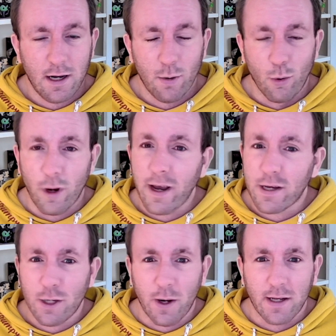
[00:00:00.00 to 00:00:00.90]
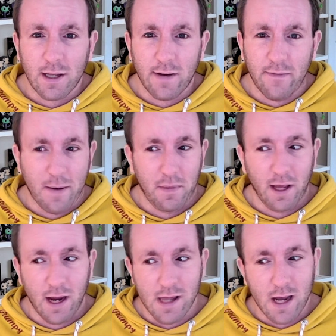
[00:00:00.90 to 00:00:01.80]
what he's doing to that family
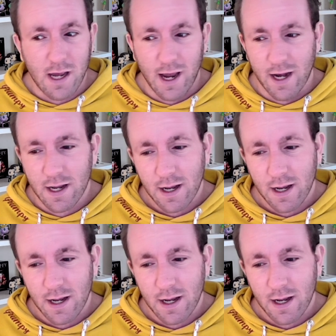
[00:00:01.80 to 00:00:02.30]
and that kid